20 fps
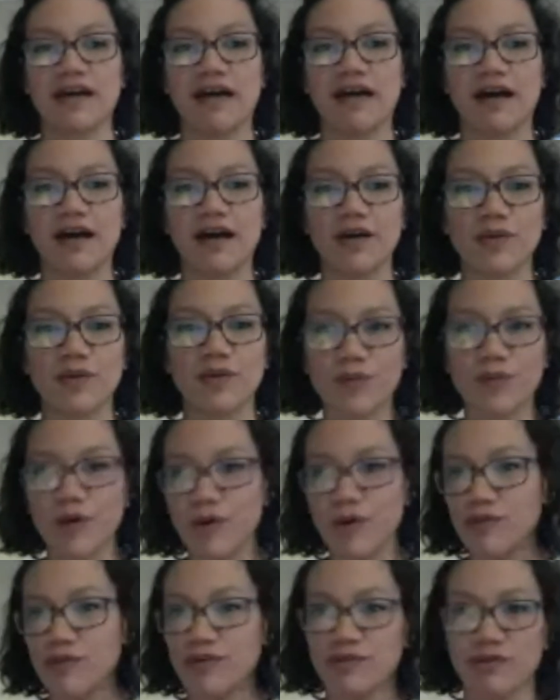a
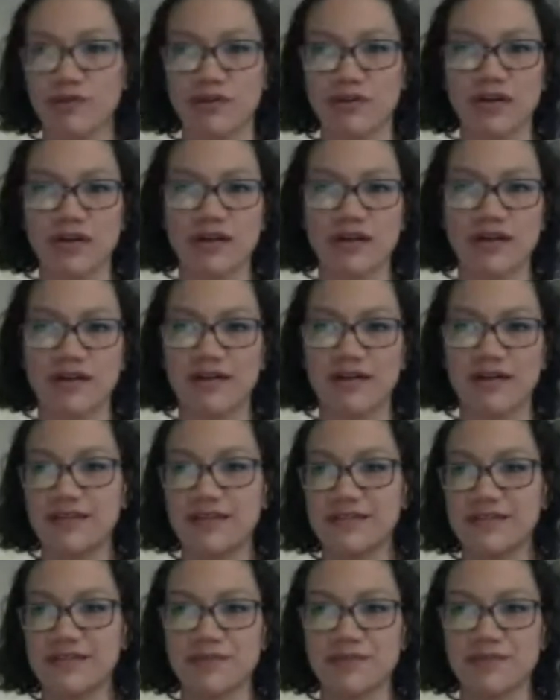quote or
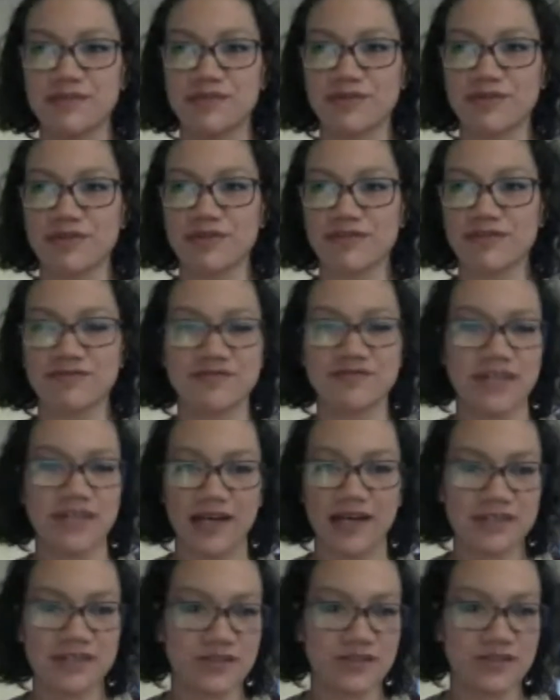some sort of
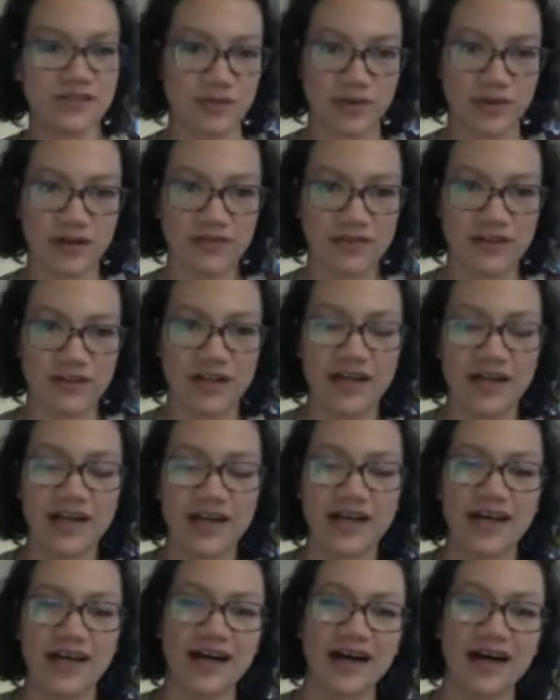text or whatever,
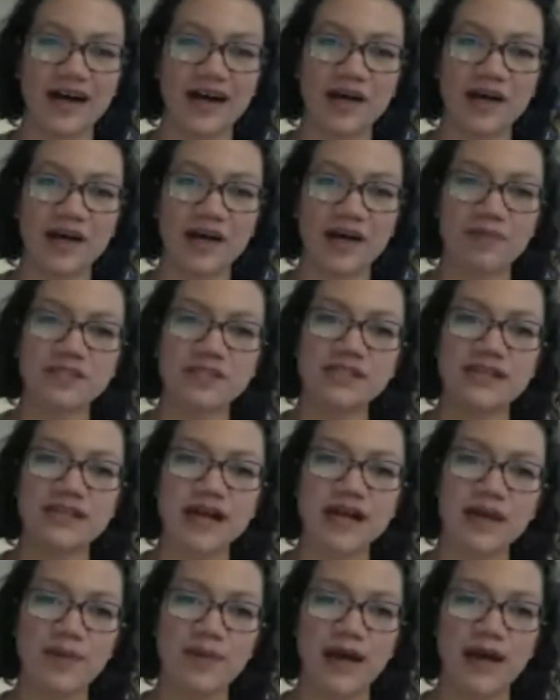to
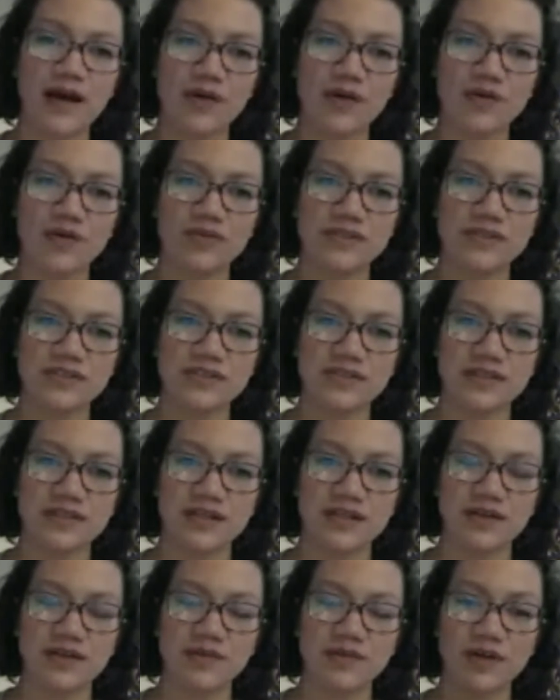type out
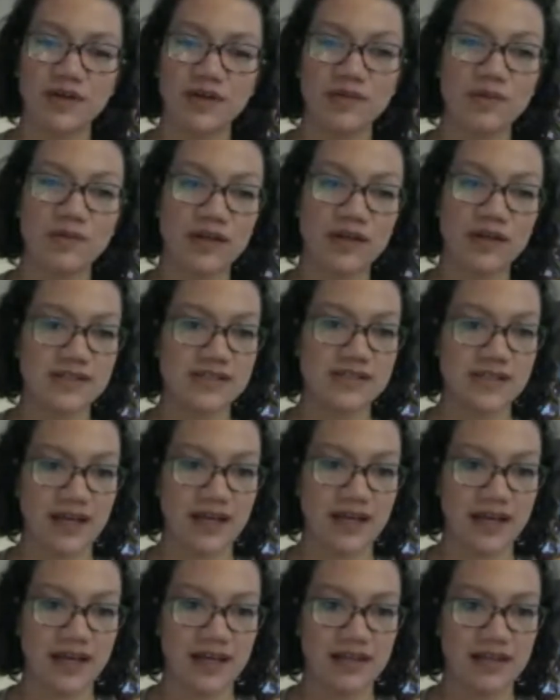what you want to
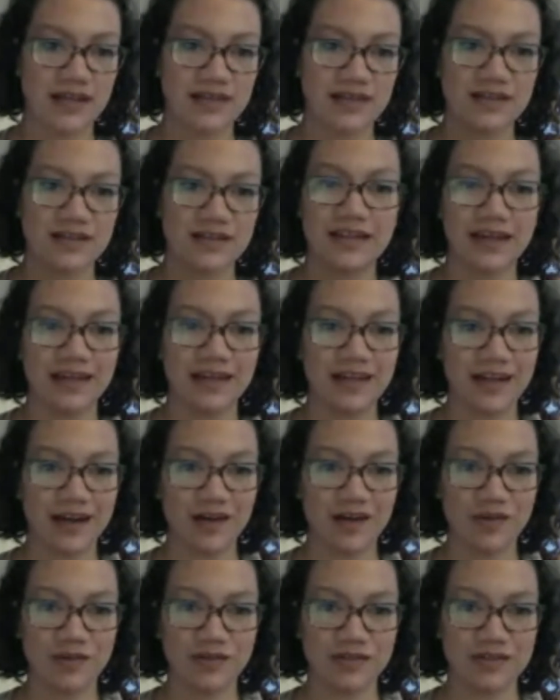say, lay it
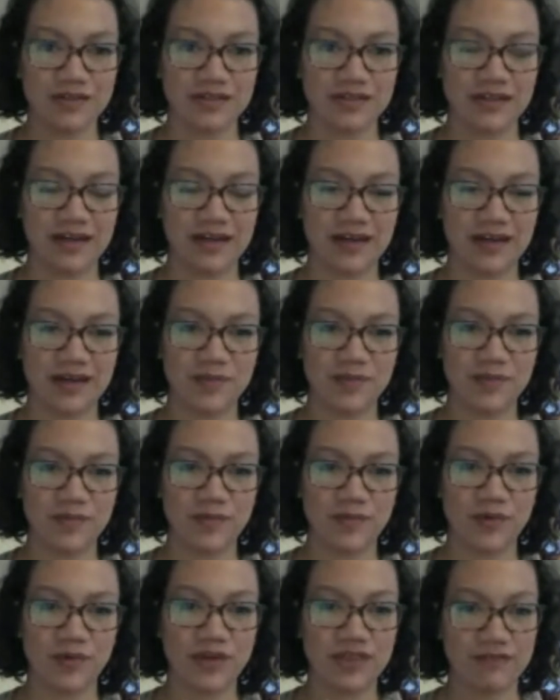out
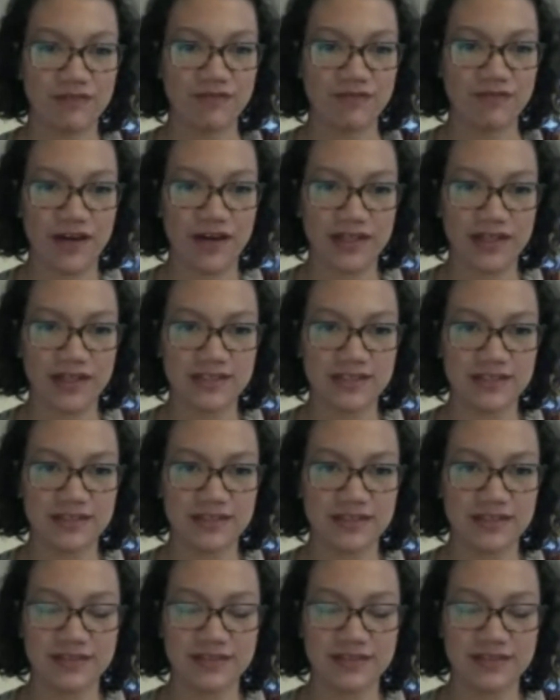with the font,